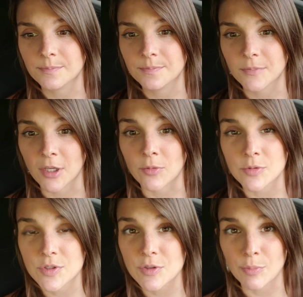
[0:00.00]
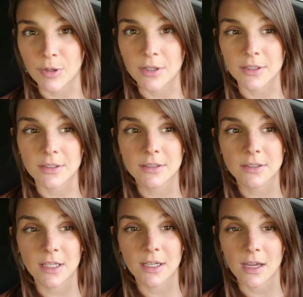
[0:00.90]
Like super good.
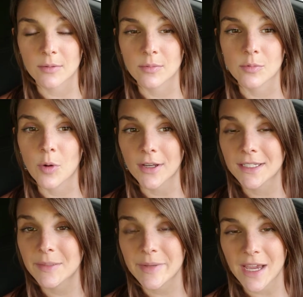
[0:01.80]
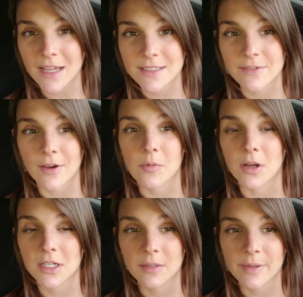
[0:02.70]
Like I wanted to be active. I
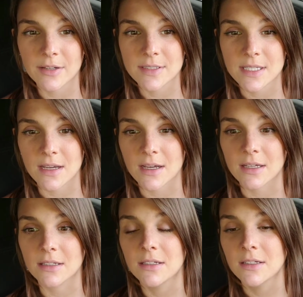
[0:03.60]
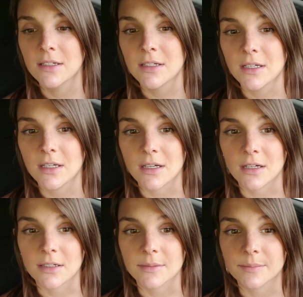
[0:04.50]
wanted to be outside.
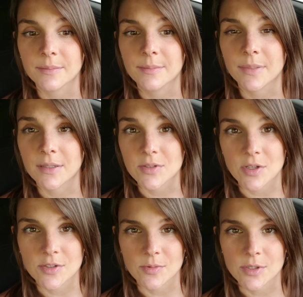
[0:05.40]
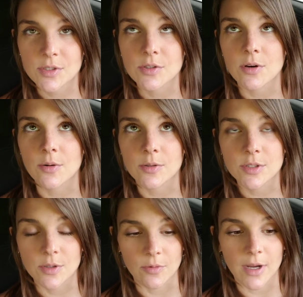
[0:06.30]
But I was also so,
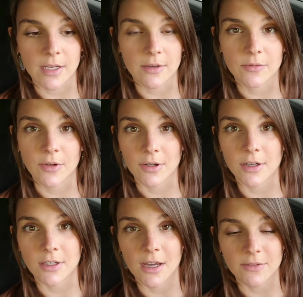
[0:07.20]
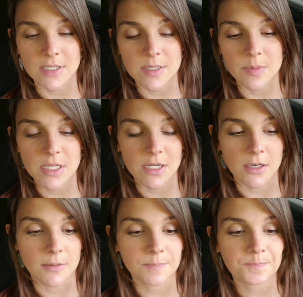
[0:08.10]
so ready for Anabi to be here.